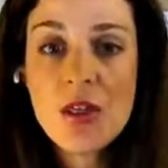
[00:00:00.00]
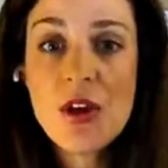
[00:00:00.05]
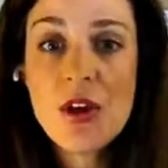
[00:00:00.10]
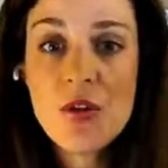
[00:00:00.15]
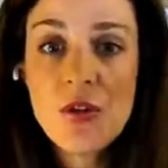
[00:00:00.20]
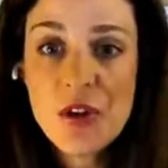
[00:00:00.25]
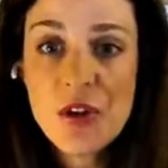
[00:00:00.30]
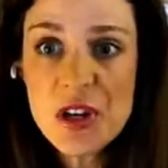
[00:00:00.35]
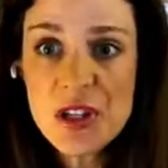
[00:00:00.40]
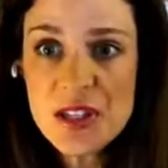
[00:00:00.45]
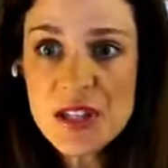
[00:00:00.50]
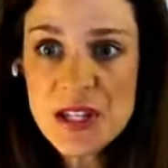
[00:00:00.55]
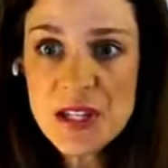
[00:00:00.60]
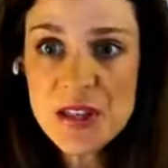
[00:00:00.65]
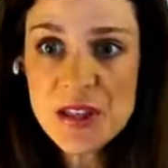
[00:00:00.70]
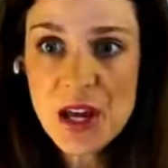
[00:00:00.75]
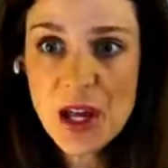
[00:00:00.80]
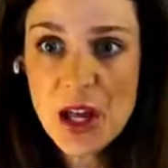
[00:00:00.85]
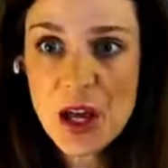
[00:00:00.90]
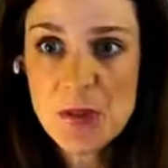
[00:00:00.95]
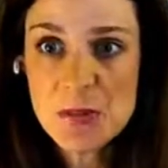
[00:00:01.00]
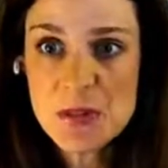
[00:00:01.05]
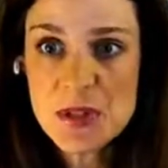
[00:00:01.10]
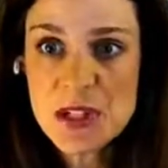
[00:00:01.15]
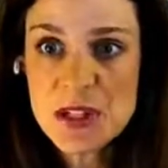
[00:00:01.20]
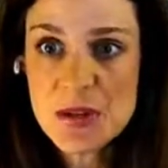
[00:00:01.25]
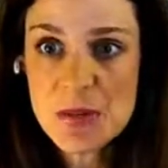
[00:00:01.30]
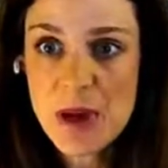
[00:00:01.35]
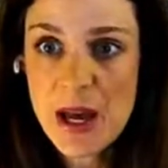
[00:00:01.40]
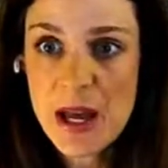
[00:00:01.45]
The first thing that
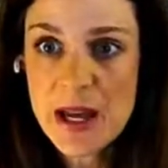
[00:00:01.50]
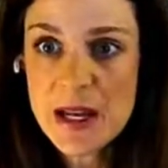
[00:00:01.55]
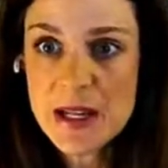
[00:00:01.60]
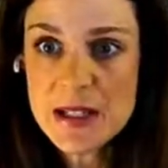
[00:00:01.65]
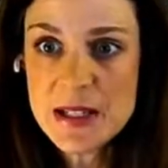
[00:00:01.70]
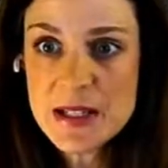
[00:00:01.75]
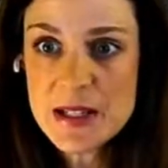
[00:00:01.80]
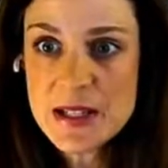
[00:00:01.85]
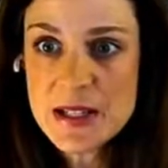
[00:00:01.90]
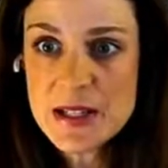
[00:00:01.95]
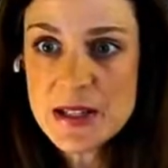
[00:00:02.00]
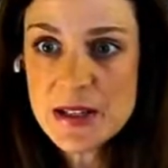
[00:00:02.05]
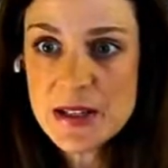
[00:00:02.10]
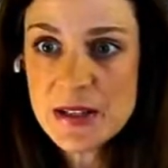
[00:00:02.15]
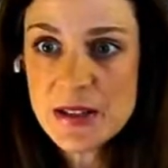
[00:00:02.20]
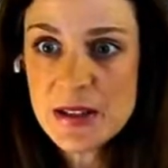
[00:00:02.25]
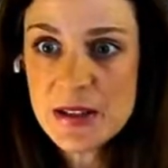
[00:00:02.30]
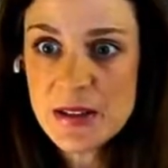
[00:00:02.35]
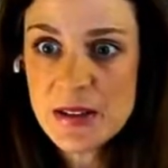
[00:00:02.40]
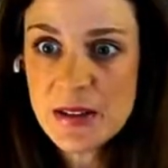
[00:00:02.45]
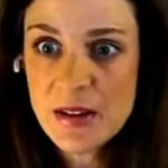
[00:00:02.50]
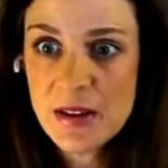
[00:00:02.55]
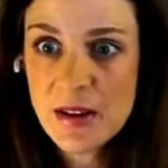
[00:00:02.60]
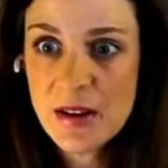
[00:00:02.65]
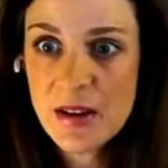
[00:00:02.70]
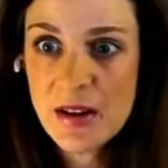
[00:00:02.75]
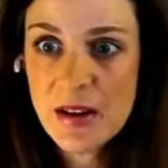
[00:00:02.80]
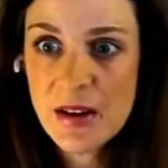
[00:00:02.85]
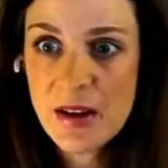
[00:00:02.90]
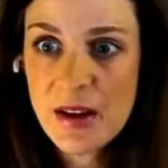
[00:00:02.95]
comes to mind,
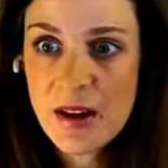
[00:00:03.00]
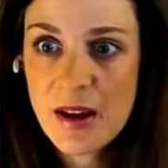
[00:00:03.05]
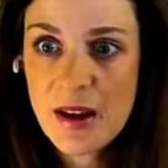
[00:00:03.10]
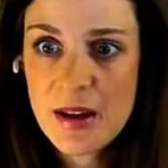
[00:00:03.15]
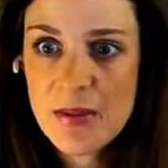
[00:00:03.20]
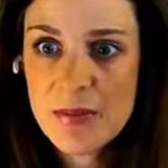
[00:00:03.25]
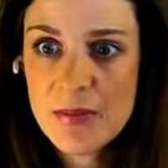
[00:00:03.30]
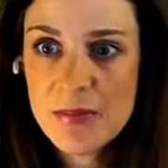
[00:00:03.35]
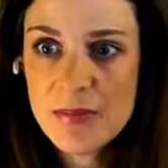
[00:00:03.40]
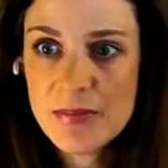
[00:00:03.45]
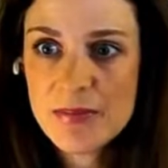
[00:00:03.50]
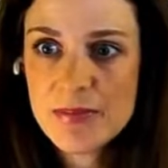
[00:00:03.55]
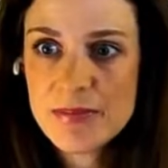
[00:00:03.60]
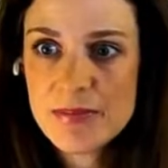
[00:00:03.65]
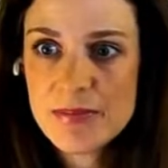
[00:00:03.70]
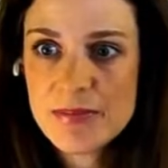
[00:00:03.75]
thank